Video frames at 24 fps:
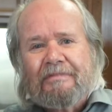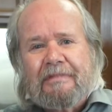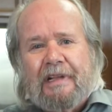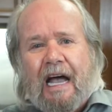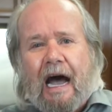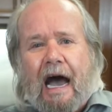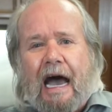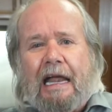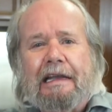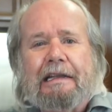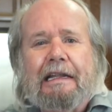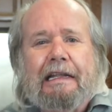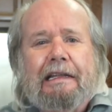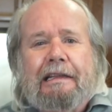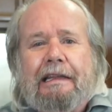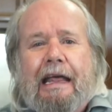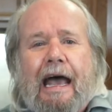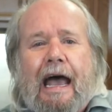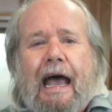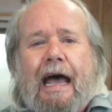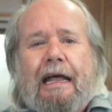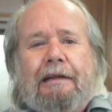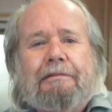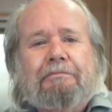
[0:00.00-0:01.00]
I did
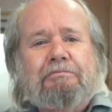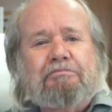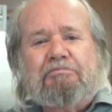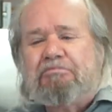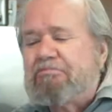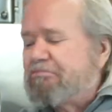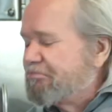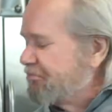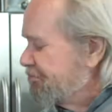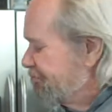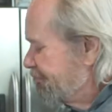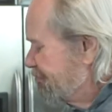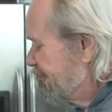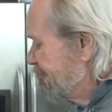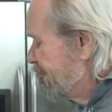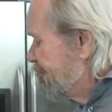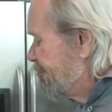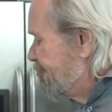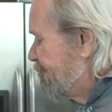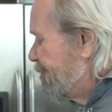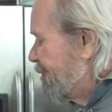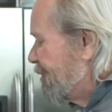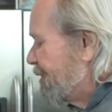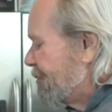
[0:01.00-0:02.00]
that,
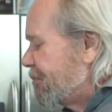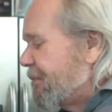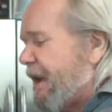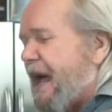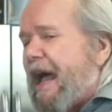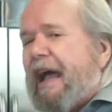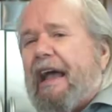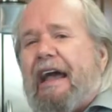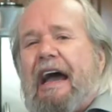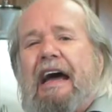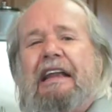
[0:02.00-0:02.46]
put it back.